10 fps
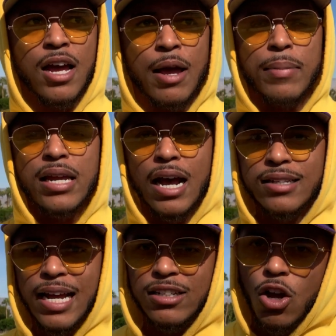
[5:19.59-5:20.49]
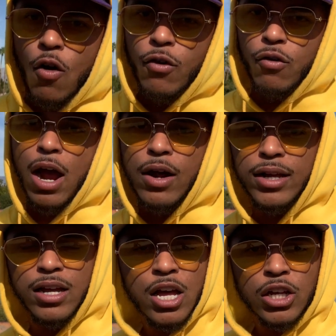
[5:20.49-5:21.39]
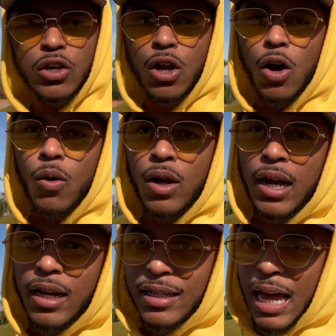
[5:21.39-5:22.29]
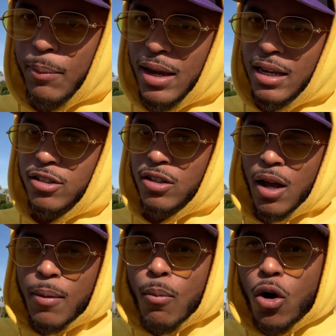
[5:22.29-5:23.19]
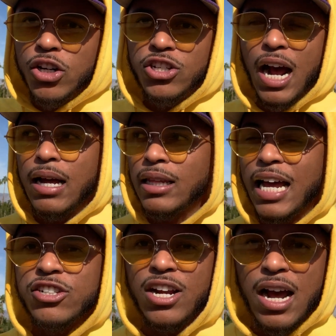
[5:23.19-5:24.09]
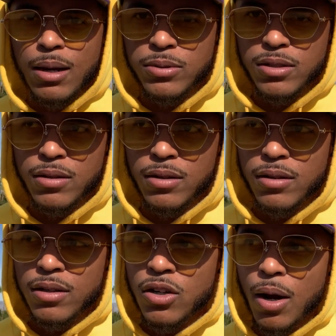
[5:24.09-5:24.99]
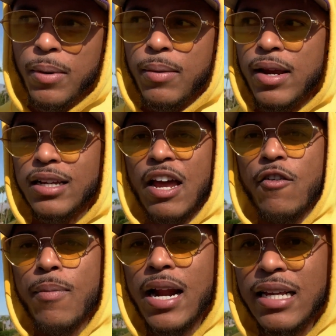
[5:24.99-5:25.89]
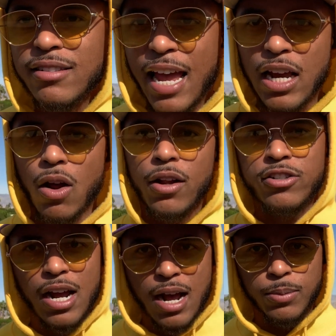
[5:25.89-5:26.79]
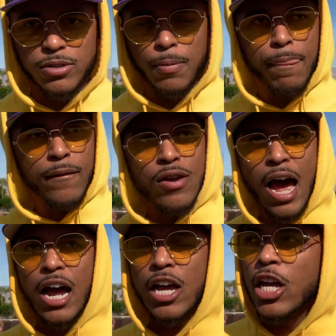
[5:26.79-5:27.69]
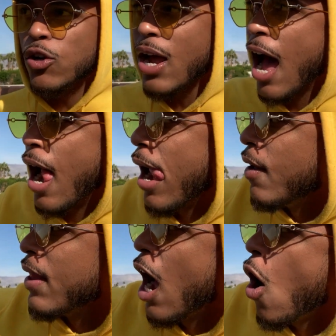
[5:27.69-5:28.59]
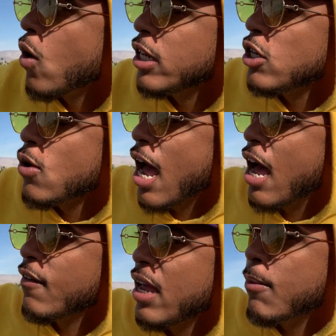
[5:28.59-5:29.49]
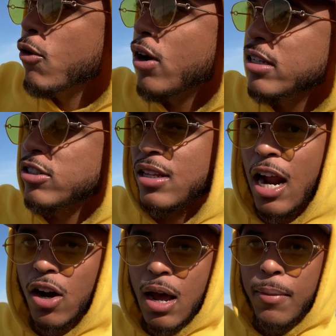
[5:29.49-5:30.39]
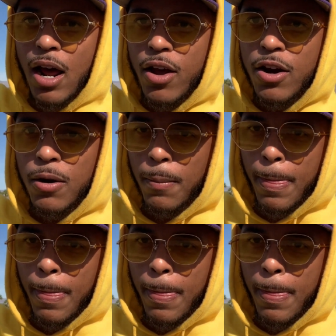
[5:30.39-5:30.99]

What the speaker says: because that it's overcrowded. You know, that means less jobs. You know what I mean? Because everybody is taking all the jobs. You got not only you have immigrants that are coming out here,